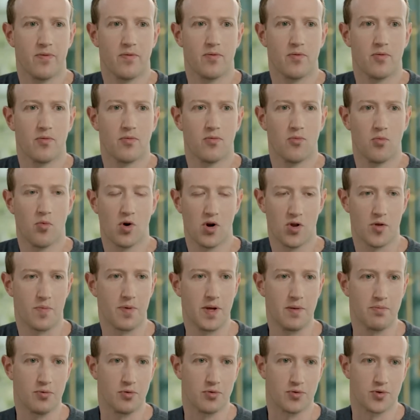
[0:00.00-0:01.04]
one of the
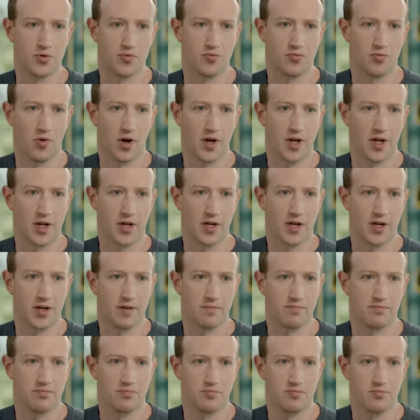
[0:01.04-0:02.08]
people who's running
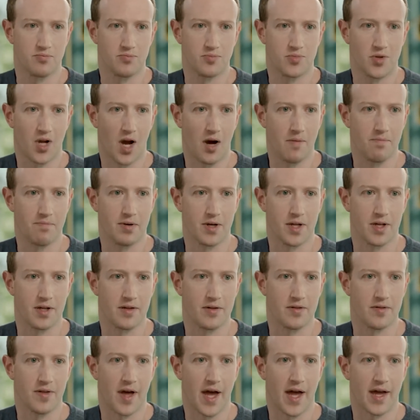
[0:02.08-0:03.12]
a company
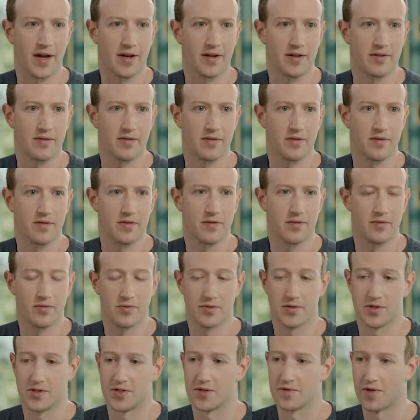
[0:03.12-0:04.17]
that
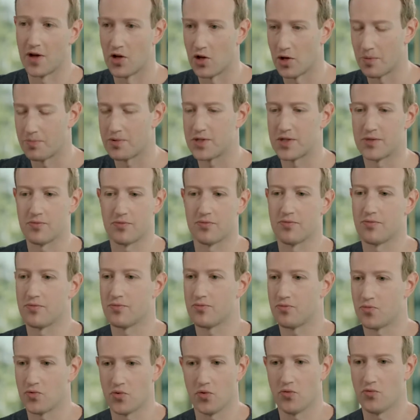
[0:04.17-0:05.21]
develops
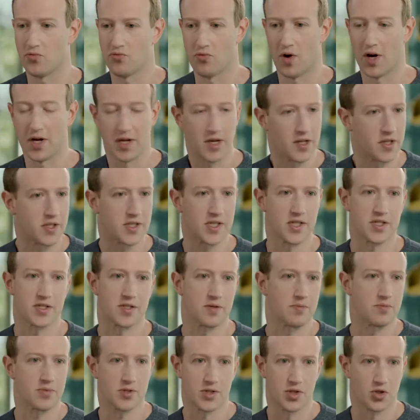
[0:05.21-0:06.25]
ranking
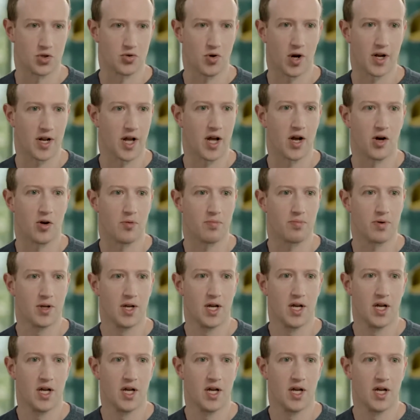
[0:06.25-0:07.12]
systems to try to help